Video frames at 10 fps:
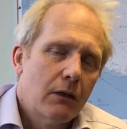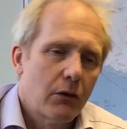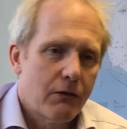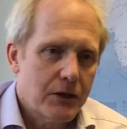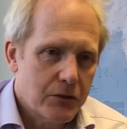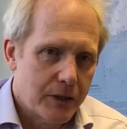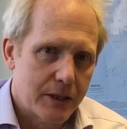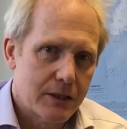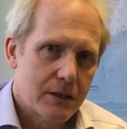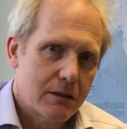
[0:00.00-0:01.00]
Now the question
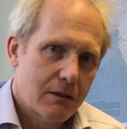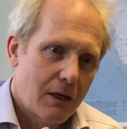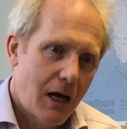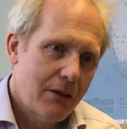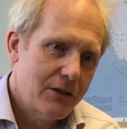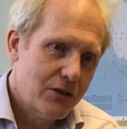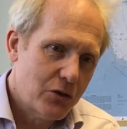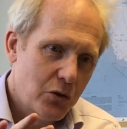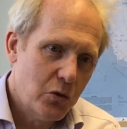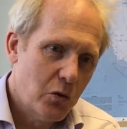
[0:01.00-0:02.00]
is, are these
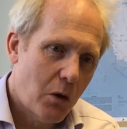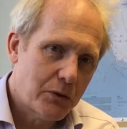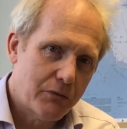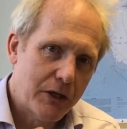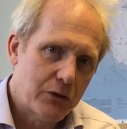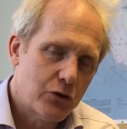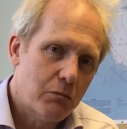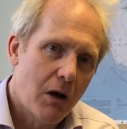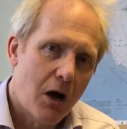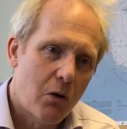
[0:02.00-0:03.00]
two observations
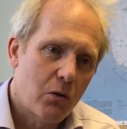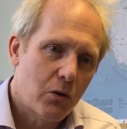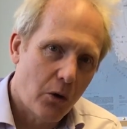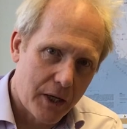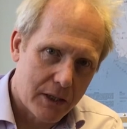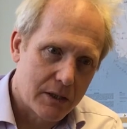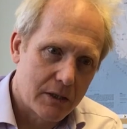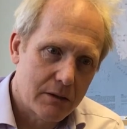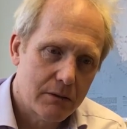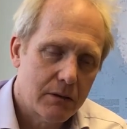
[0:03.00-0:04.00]
somehow
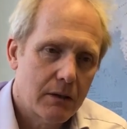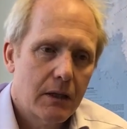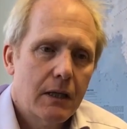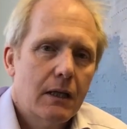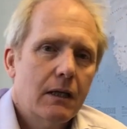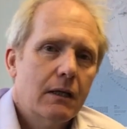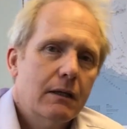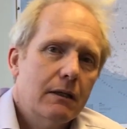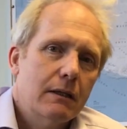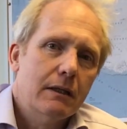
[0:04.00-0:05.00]
connected?
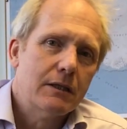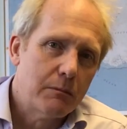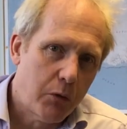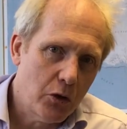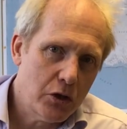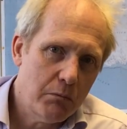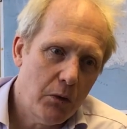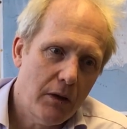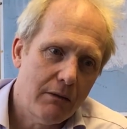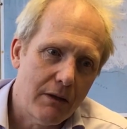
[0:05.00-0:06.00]
Is it
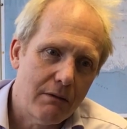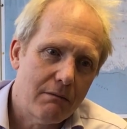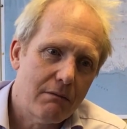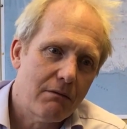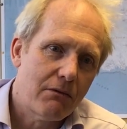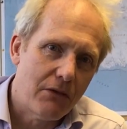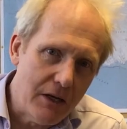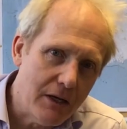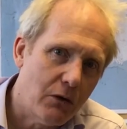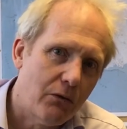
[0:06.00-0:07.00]
possible that the
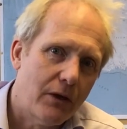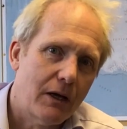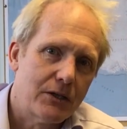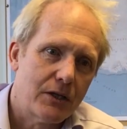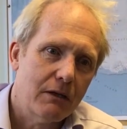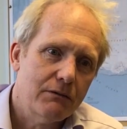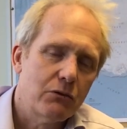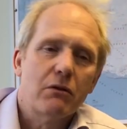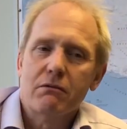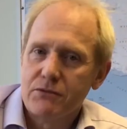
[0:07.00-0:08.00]
thinning of the ice shelves,
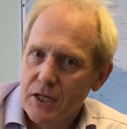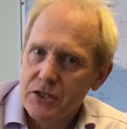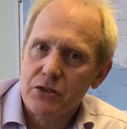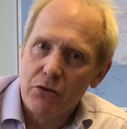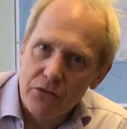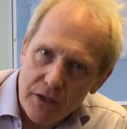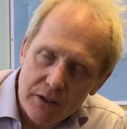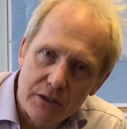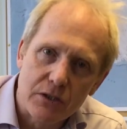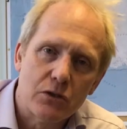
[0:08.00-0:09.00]
or the changes in the
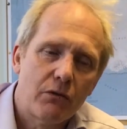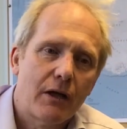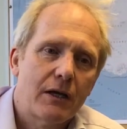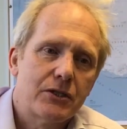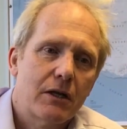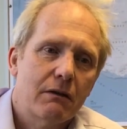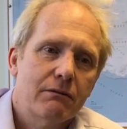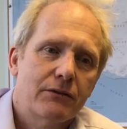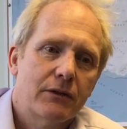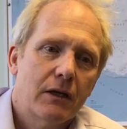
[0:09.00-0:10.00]
thicknesses of the ice
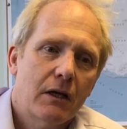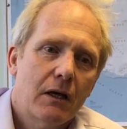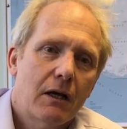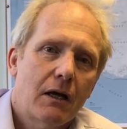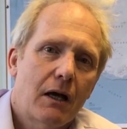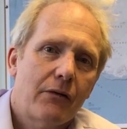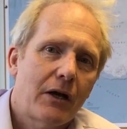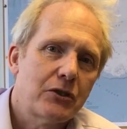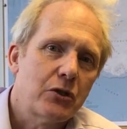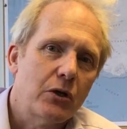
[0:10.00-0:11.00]
shelves, are
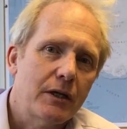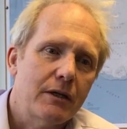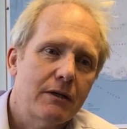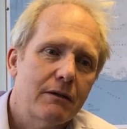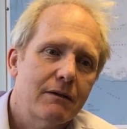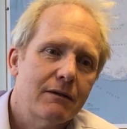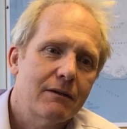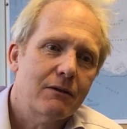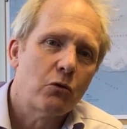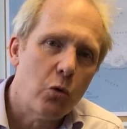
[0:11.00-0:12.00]
actually
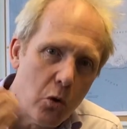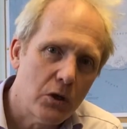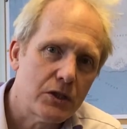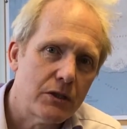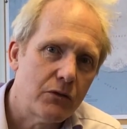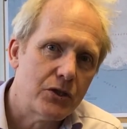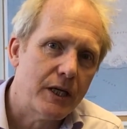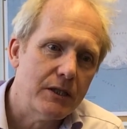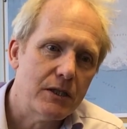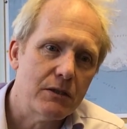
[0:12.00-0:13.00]
causing the
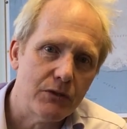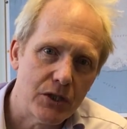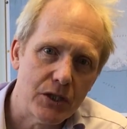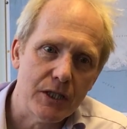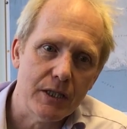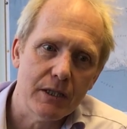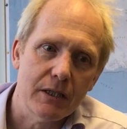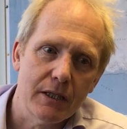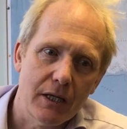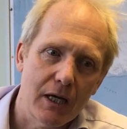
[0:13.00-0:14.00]
changes we see
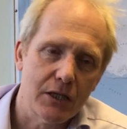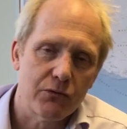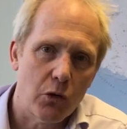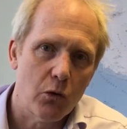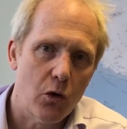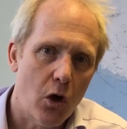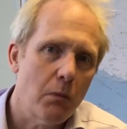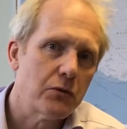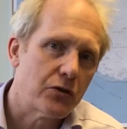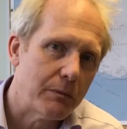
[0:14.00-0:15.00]
in ice flow
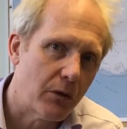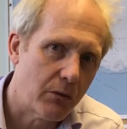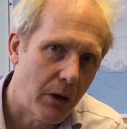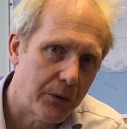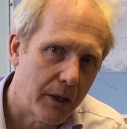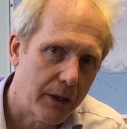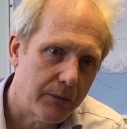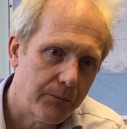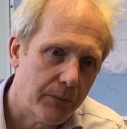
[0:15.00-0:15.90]
upstream of the grounding line?